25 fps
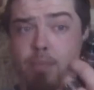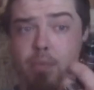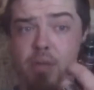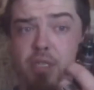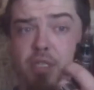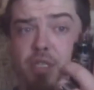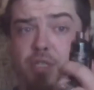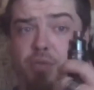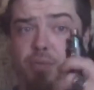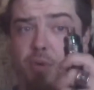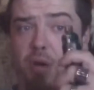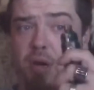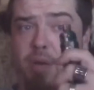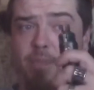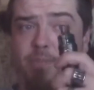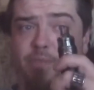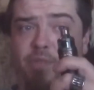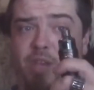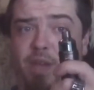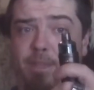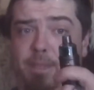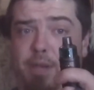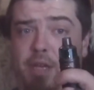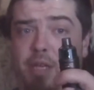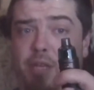which is what I'm
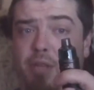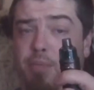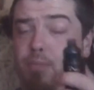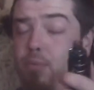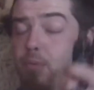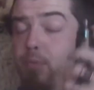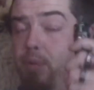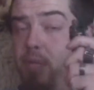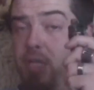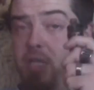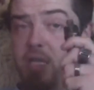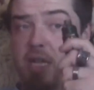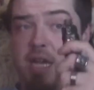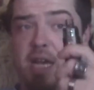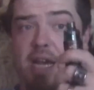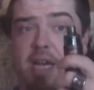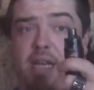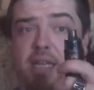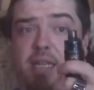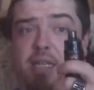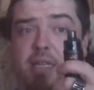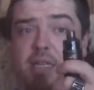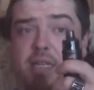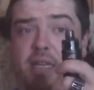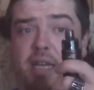vaping at the moment
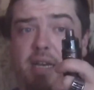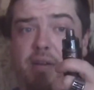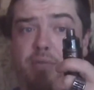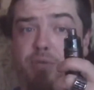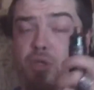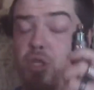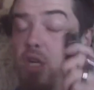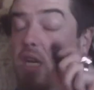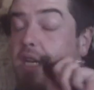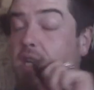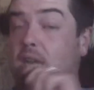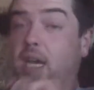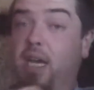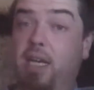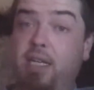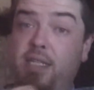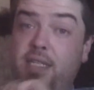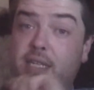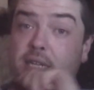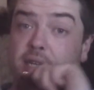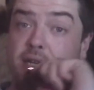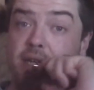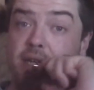in Kel's Drag X.